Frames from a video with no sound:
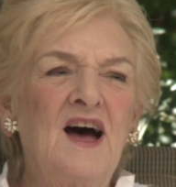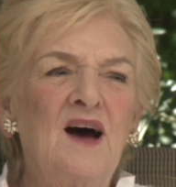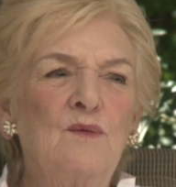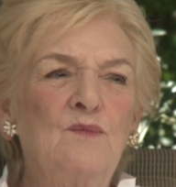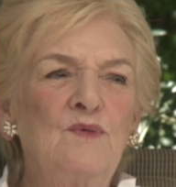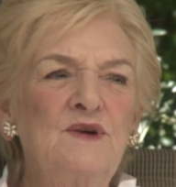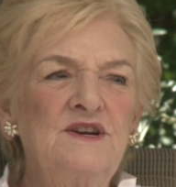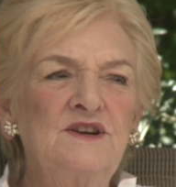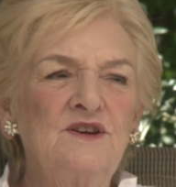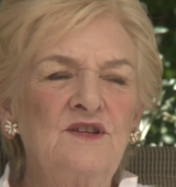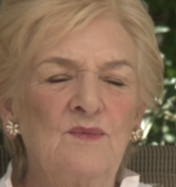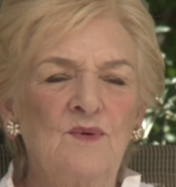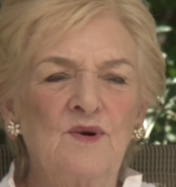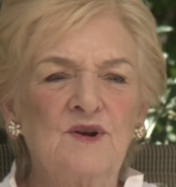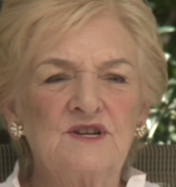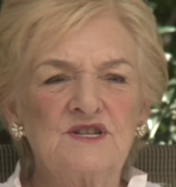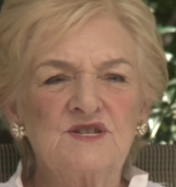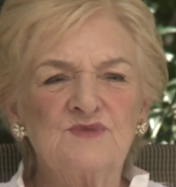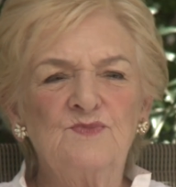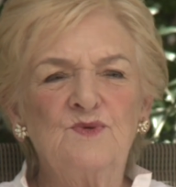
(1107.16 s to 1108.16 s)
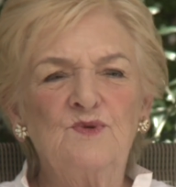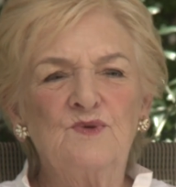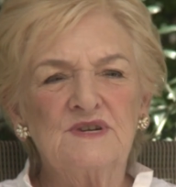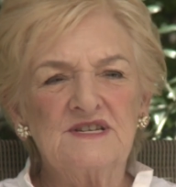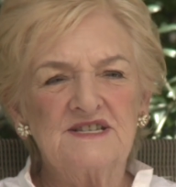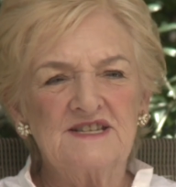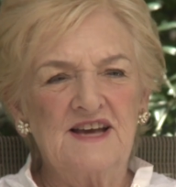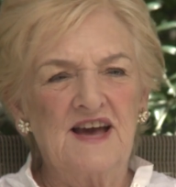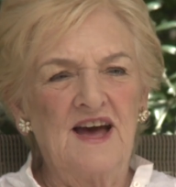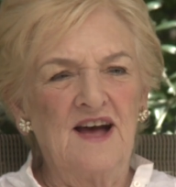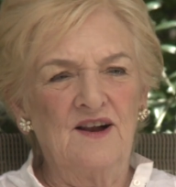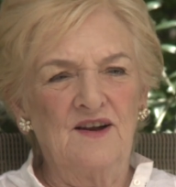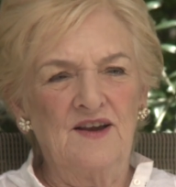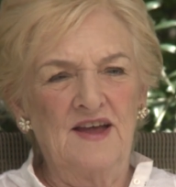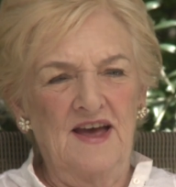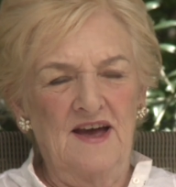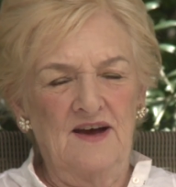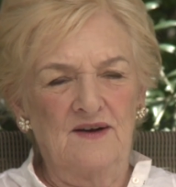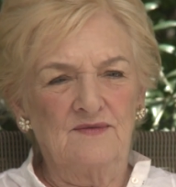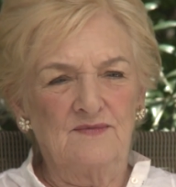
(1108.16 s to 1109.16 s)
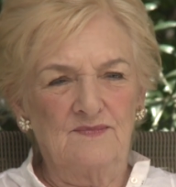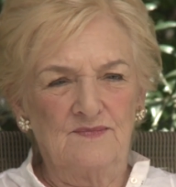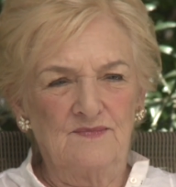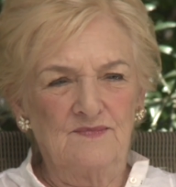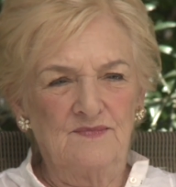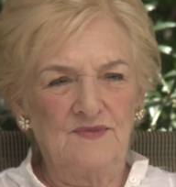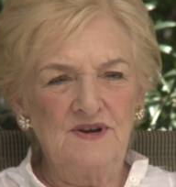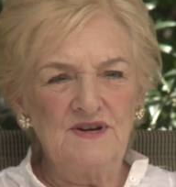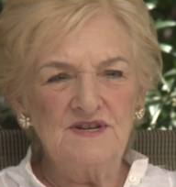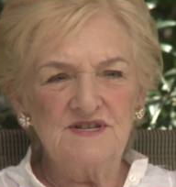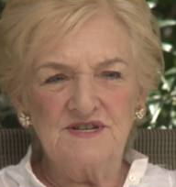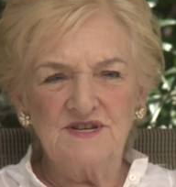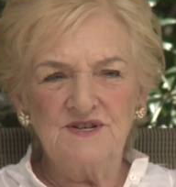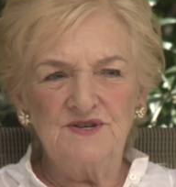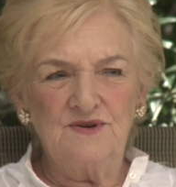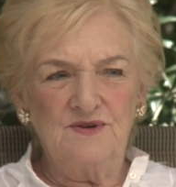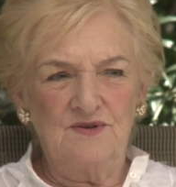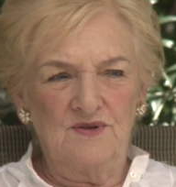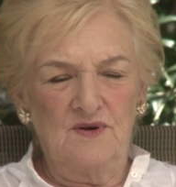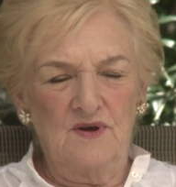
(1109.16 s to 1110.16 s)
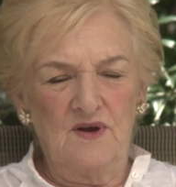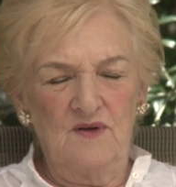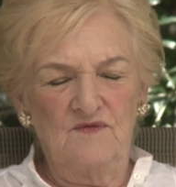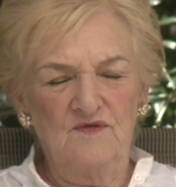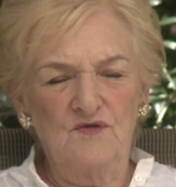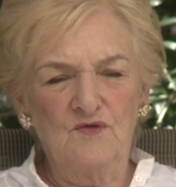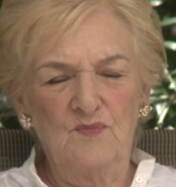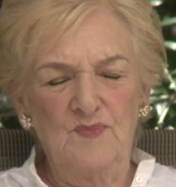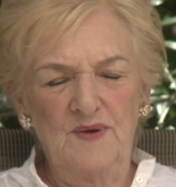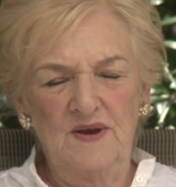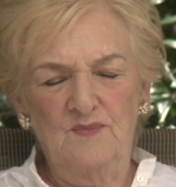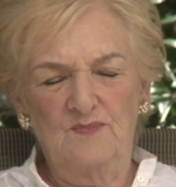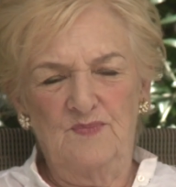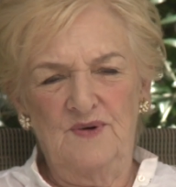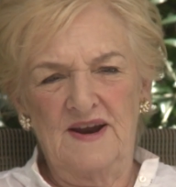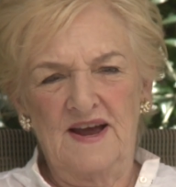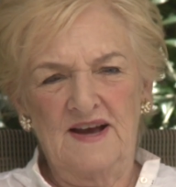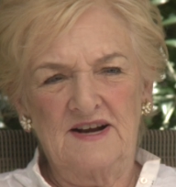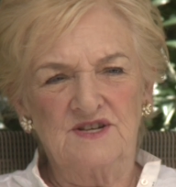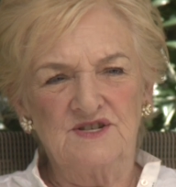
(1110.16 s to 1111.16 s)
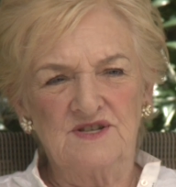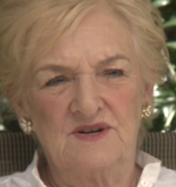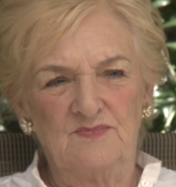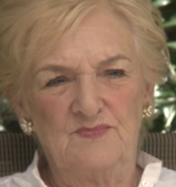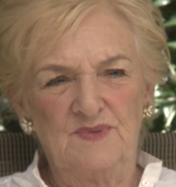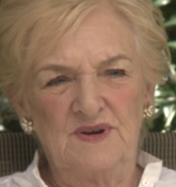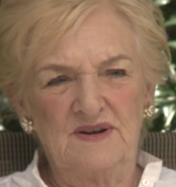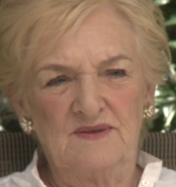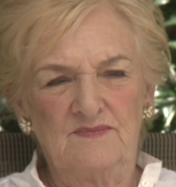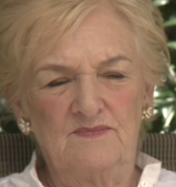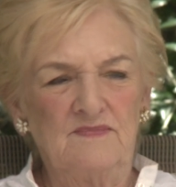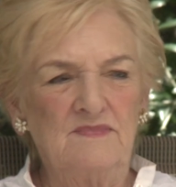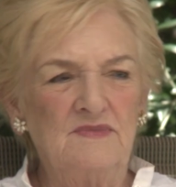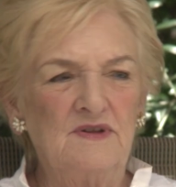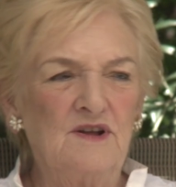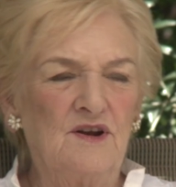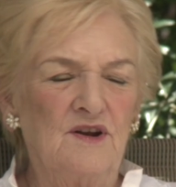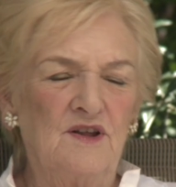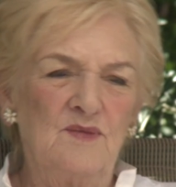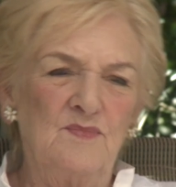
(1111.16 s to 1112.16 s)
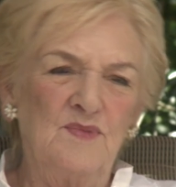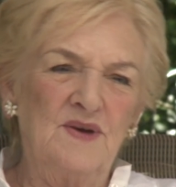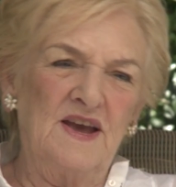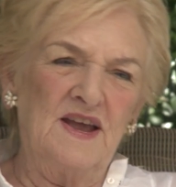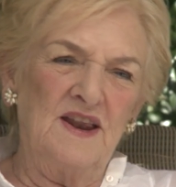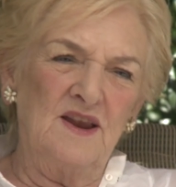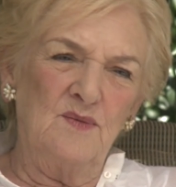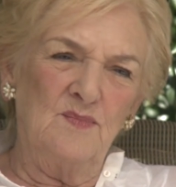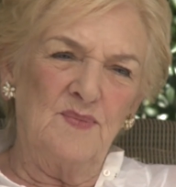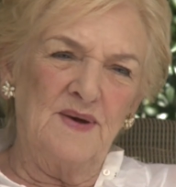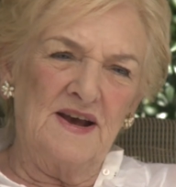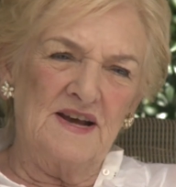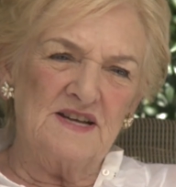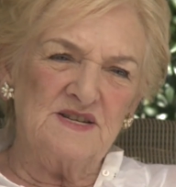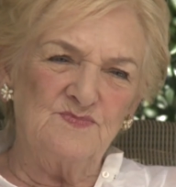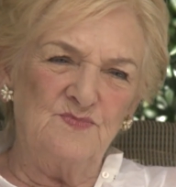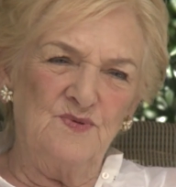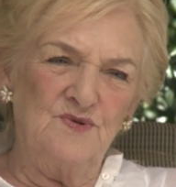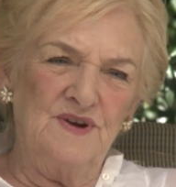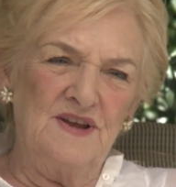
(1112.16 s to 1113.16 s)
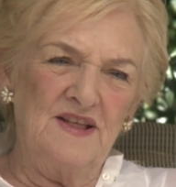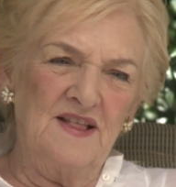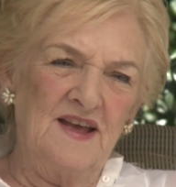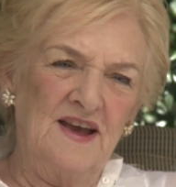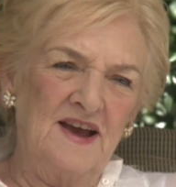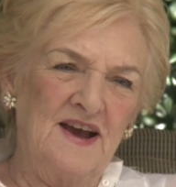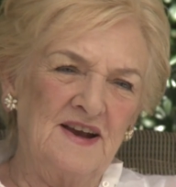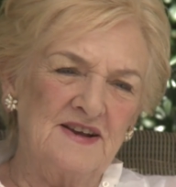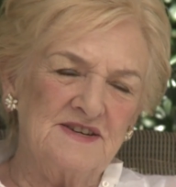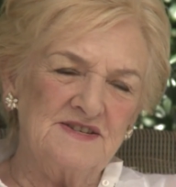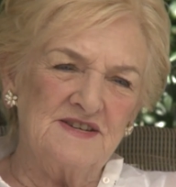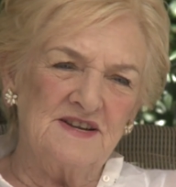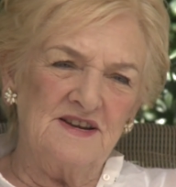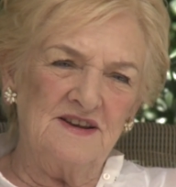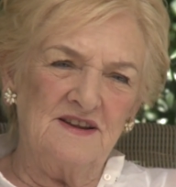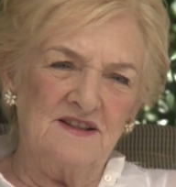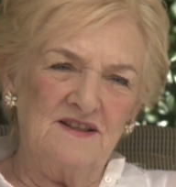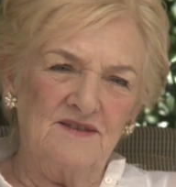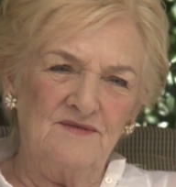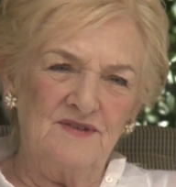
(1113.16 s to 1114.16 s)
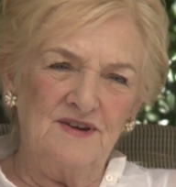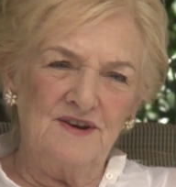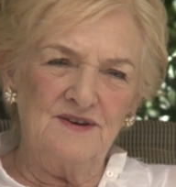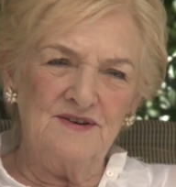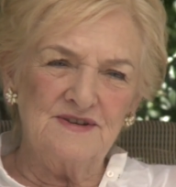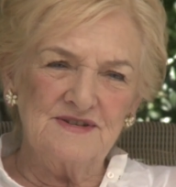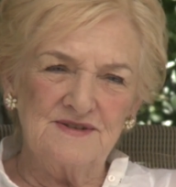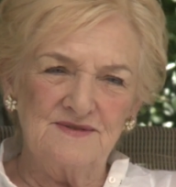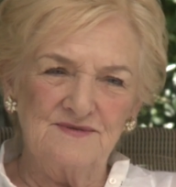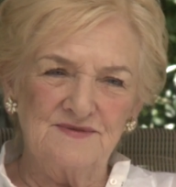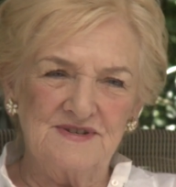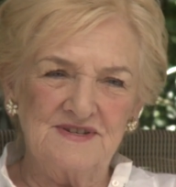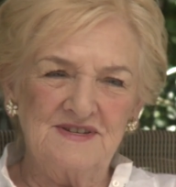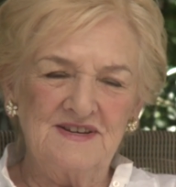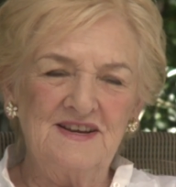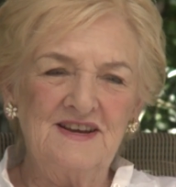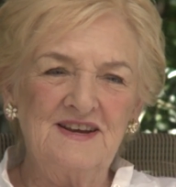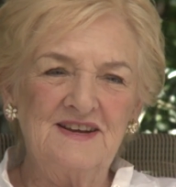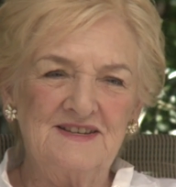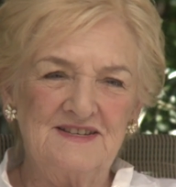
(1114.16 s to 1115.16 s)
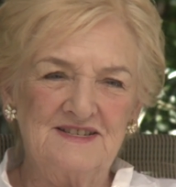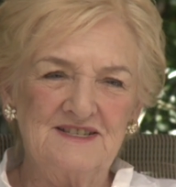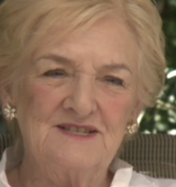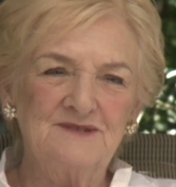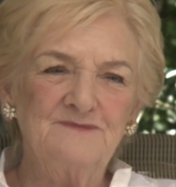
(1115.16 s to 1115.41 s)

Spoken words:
We do them on a smaller scale now. We used to do a full big production, but a lot of them are getting past putting the hours in the rehearsals, yes.